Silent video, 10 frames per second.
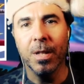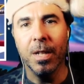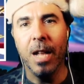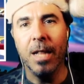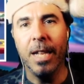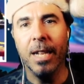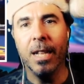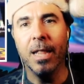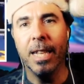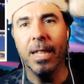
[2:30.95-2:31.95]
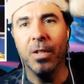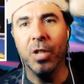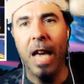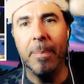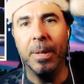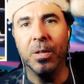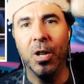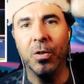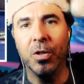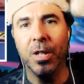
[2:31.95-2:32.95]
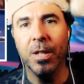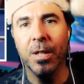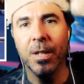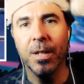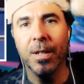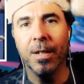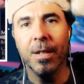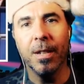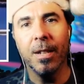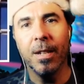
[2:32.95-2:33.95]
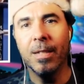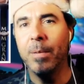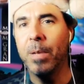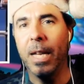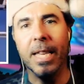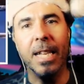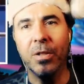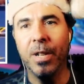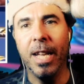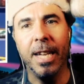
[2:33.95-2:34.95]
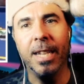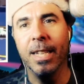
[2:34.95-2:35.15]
They're not landing clean. The jab he's searching. Seems like yesterday.